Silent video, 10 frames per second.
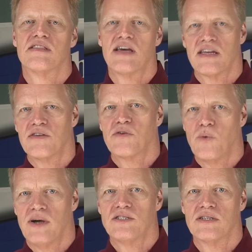Thank you for
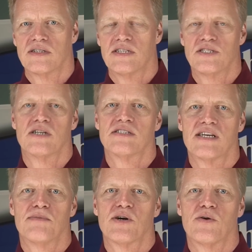watching Digital
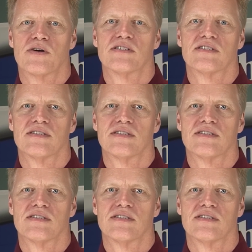Cinema Course.